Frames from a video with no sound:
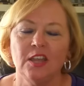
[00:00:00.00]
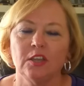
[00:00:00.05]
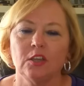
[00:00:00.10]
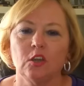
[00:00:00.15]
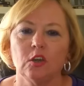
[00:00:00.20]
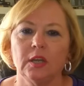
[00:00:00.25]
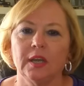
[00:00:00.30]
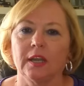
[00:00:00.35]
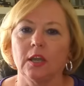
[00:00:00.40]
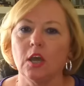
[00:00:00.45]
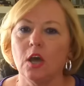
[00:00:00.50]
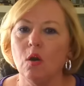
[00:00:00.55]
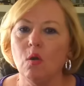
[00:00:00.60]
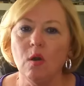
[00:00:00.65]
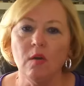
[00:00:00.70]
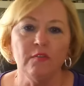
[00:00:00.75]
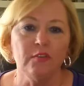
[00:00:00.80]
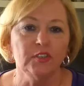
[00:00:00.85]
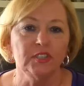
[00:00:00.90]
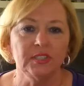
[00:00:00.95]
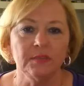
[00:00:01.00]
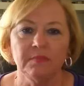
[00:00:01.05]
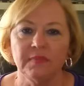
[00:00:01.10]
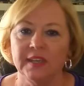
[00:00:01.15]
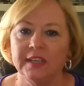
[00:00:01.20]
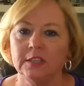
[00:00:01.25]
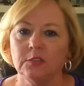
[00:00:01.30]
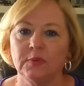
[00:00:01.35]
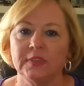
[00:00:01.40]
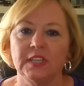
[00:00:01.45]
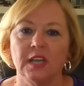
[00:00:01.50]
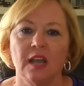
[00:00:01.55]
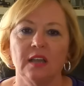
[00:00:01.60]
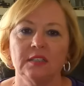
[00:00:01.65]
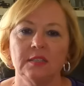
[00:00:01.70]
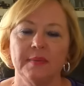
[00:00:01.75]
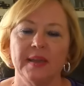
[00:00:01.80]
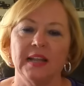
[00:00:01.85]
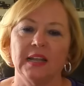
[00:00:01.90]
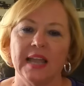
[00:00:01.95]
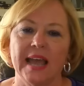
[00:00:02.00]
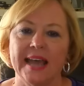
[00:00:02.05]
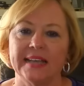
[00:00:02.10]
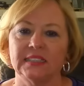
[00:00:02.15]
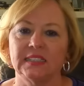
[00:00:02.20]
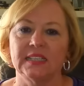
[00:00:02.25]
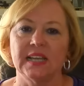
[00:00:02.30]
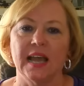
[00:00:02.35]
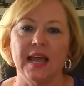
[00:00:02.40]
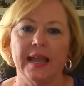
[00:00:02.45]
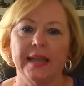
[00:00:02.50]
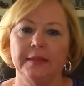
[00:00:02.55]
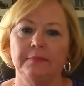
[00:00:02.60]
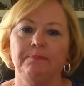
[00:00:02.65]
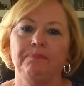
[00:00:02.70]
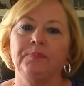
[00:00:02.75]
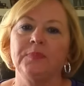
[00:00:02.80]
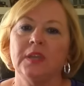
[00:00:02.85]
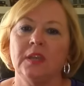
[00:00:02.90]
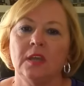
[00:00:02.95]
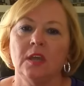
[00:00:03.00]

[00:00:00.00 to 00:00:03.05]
Going to go over some things we talked about last time,